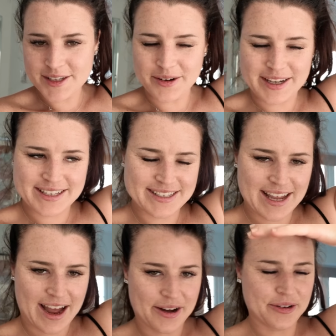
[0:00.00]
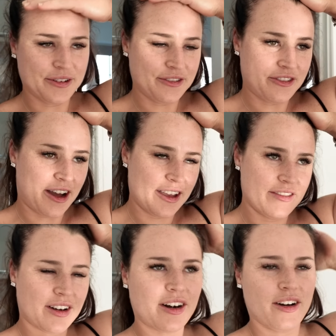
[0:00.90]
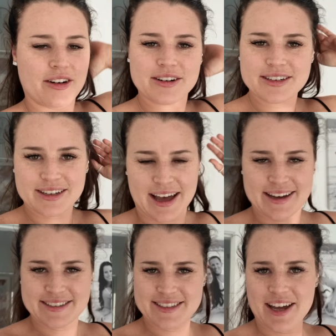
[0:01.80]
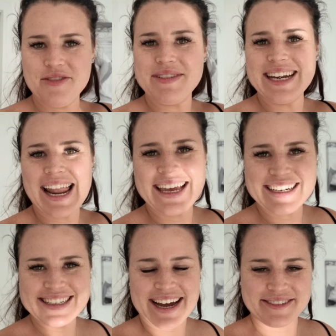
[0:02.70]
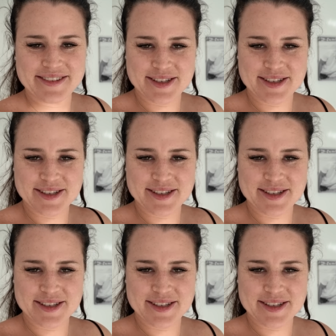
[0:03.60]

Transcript: So it is now five o'clock and I've been laying down,